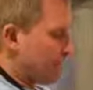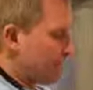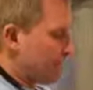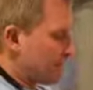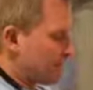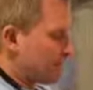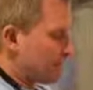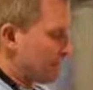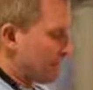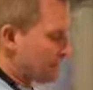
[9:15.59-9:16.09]

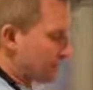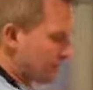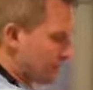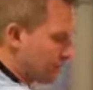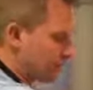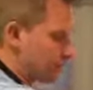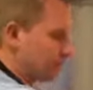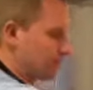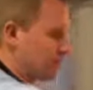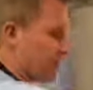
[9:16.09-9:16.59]
And it'll have a
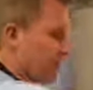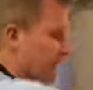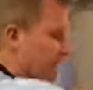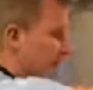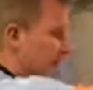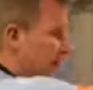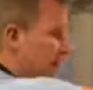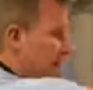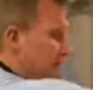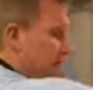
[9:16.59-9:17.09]
different
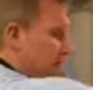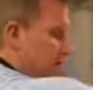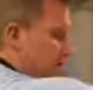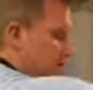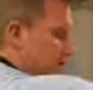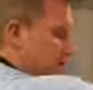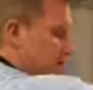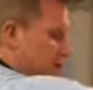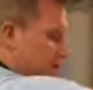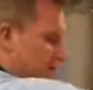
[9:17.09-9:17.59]
flavour
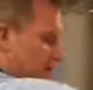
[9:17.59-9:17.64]
as